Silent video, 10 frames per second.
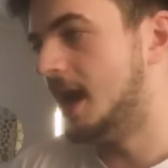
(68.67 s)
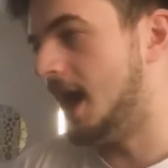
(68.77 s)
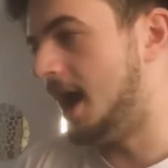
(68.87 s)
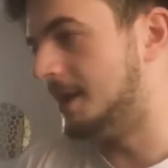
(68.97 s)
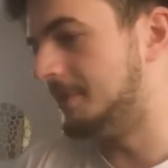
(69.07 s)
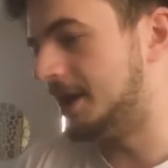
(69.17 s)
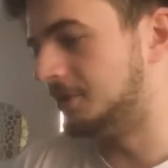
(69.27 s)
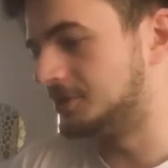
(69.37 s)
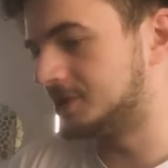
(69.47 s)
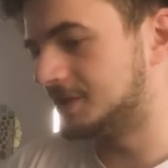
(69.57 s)
And
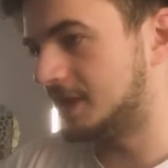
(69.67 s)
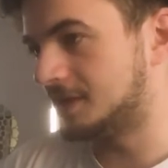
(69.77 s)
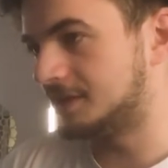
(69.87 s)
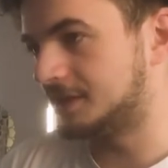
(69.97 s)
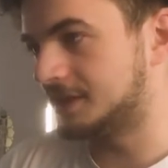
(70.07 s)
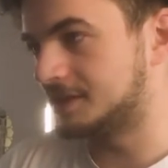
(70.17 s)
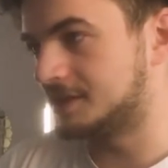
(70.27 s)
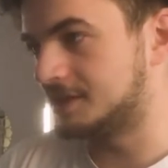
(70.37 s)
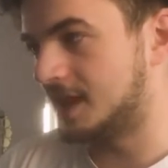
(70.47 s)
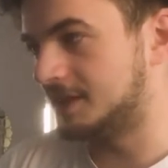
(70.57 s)
also the other thing
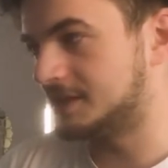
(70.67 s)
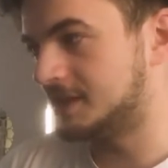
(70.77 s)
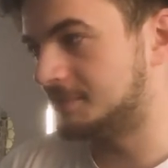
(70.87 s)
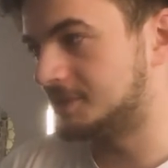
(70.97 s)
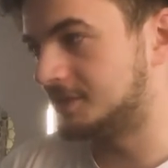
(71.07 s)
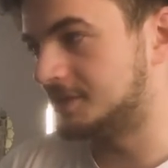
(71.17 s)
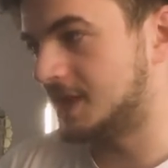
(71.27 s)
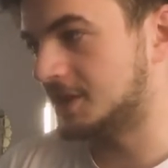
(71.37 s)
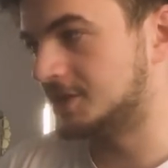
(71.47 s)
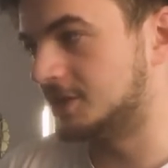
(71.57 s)
is that this episode has
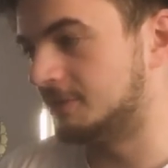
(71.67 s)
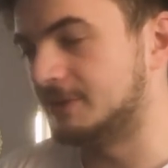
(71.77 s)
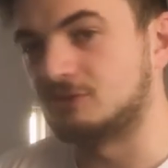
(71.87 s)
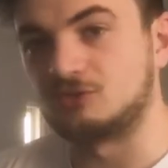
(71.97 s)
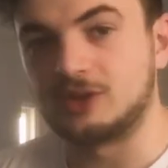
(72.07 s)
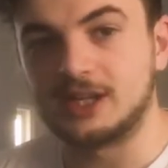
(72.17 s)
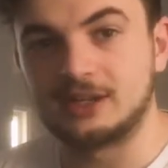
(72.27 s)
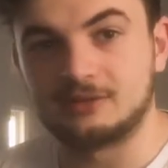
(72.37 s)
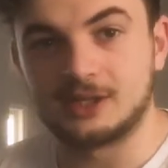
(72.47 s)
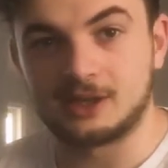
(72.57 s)
actually got me
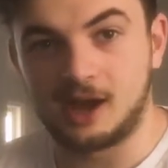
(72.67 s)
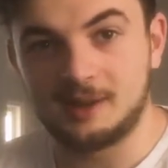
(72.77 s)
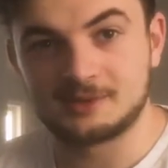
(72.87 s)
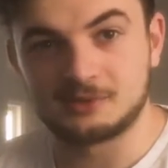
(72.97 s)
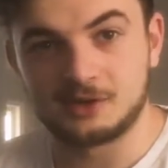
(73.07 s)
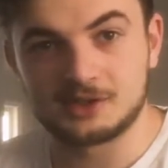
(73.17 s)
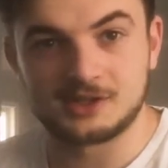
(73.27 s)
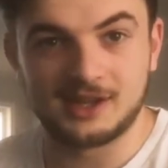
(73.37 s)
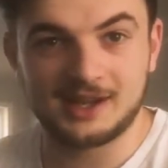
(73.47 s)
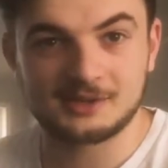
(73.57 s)
really, really hyped to watch
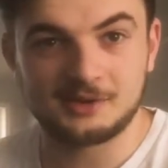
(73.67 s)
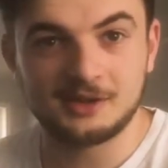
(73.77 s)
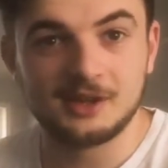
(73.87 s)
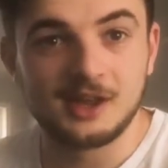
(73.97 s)
the next one.